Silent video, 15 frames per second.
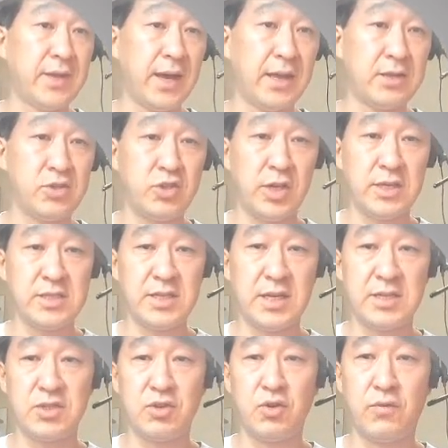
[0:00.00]
that chat
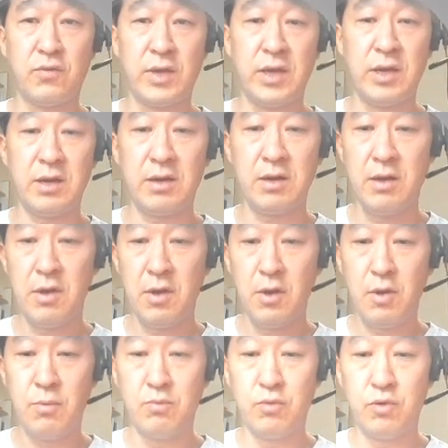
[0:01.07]
session over here,
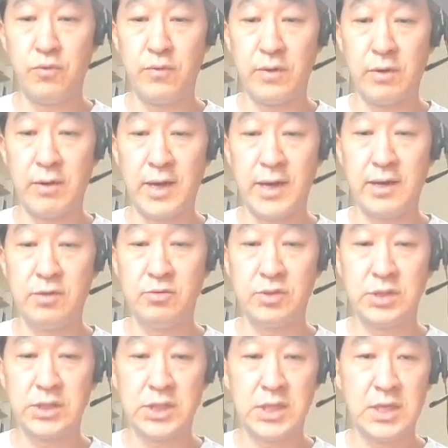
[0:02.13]
move it around,